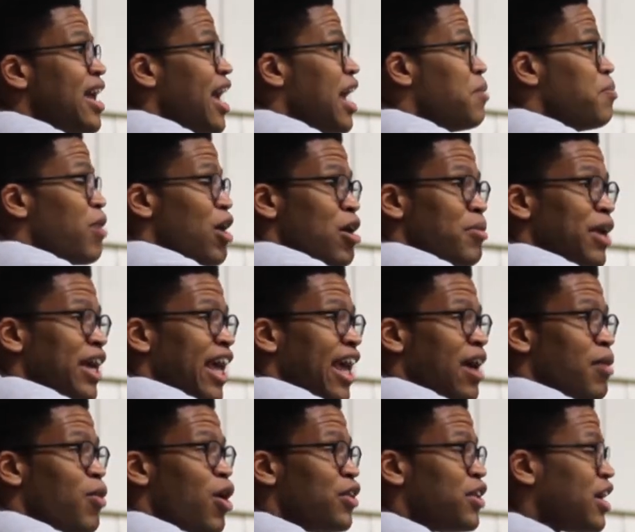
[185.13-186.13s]
in
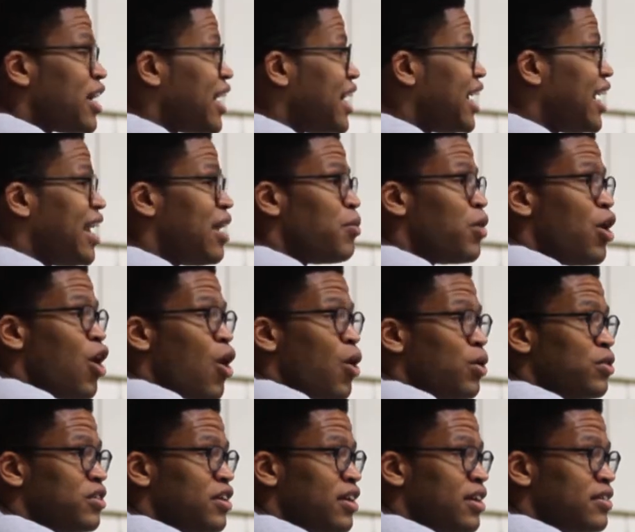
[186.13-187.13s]
Birmingham while they're getting hit with
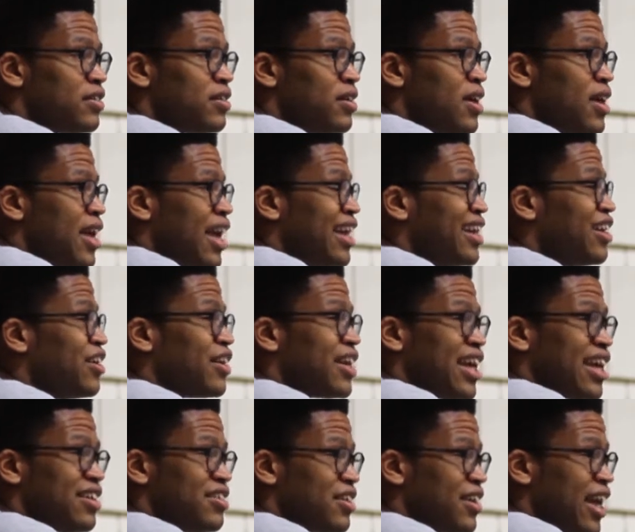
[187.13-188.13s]
hoses and little
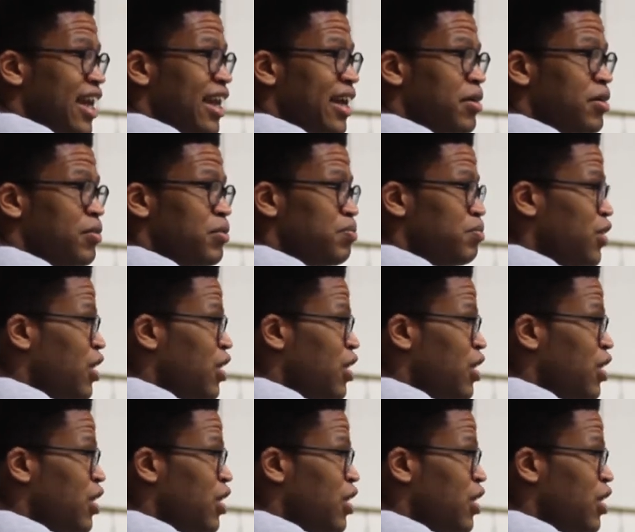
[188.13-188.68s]
kids are getting,